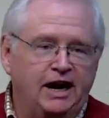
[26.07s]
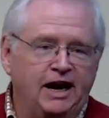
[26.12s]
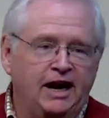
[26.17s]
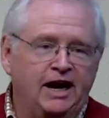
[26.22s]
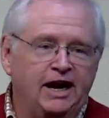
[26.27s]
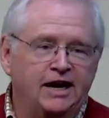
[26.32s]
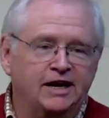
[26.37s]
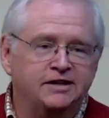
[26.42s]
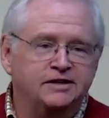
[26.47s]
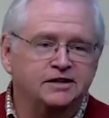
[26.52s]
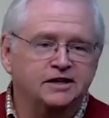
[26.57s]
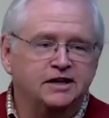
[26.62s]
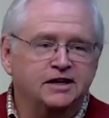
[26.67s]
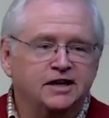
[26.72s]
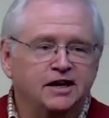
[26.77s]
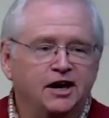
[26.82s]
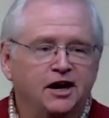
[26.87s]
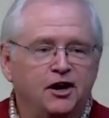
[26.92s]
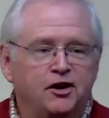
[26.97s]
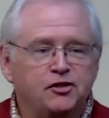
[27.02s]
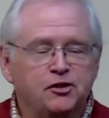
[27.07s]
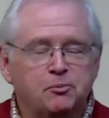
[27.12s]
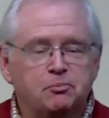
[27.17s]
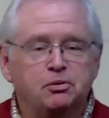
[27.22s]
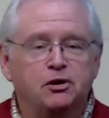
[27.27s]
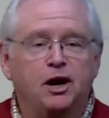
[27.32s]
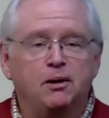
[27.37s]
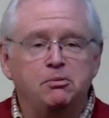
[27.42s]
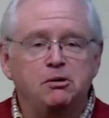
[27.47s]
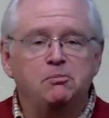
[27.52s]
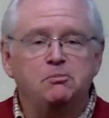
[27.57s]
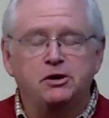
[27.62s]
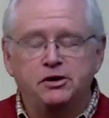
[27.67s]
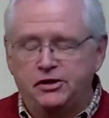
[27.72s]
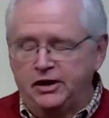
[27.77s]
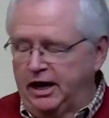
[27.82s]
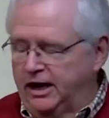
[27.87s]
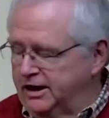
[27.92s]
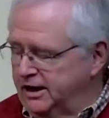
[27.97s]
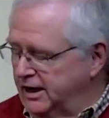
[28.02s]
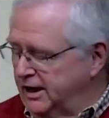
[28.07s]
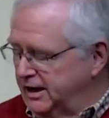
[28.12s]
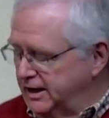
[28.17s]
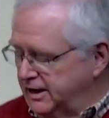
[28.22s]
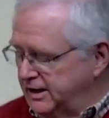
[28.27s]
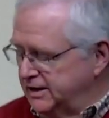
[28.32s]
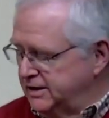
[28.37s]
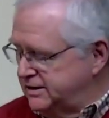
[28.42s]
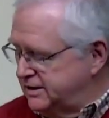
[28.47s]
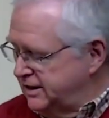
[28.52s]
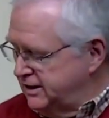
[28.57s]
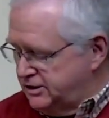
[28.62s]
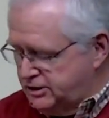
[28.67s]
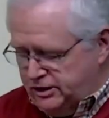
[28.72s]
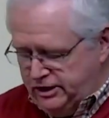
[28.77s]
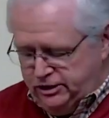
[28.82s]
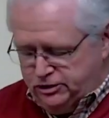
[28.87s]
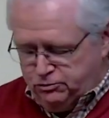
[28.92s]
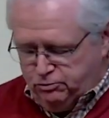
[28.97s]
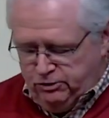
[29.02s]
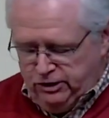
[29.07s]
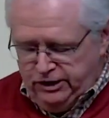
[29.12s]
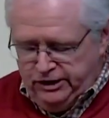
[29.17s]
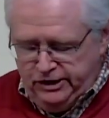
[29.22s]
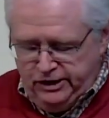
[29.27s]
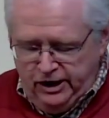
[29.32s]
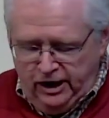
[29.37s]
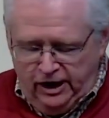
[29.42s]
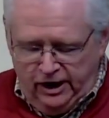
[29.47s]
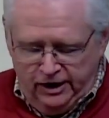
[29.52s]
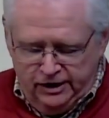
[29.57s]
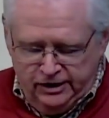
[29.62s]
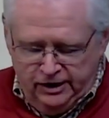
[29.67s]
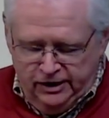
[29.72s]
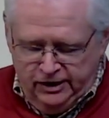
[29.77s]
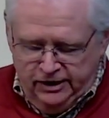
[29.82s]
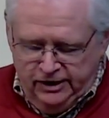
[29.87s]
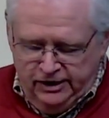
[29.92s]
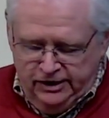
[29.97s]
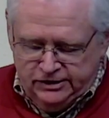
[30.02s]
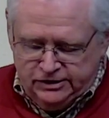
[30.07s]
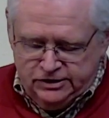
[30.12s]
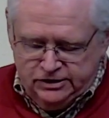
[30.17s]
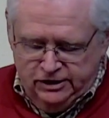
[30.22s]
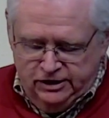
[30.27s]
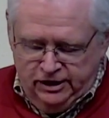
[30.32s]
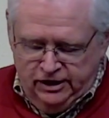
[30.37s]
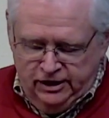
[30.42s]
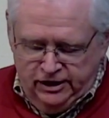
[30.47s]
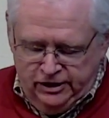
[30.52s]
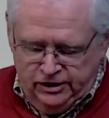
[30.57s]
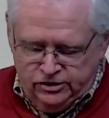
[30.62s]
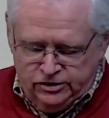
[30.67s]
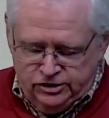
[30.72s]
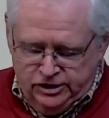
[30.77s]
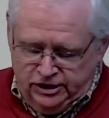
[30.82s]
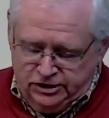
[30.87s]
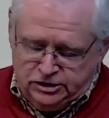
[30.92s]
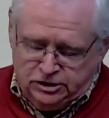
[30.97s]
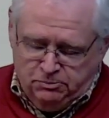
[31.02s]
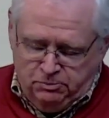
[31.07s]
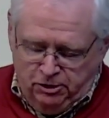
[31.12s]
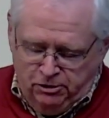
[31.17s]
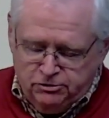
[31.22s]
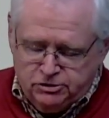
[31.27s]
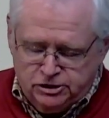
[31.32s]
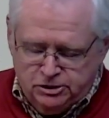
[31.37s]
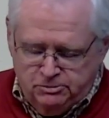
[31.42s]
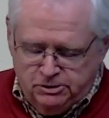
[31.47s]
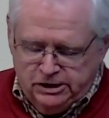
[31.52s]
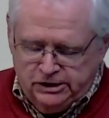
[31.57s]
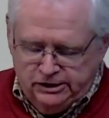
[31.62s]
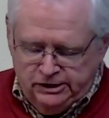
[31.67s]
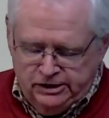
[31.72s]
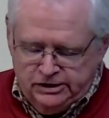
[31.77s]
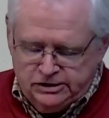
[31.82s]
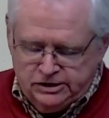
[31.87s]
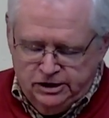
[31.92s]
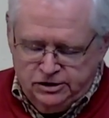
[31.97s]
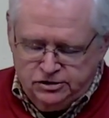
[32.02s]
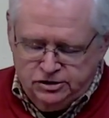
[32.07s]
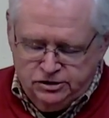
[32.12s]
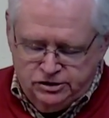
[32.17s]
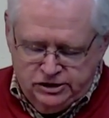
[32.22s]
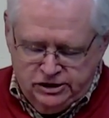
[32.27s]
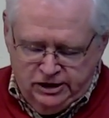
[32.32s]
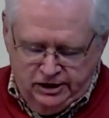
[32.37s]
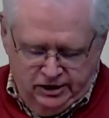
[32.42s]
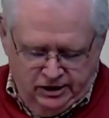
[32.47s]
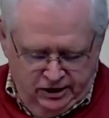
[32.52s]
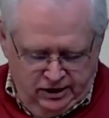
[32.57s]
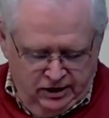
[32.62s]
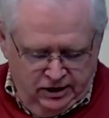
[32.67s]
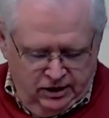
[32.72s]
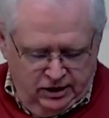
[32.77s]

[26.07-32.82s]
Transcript: And the problem with that is it's really not. It's not supposed to be, at least, I should say.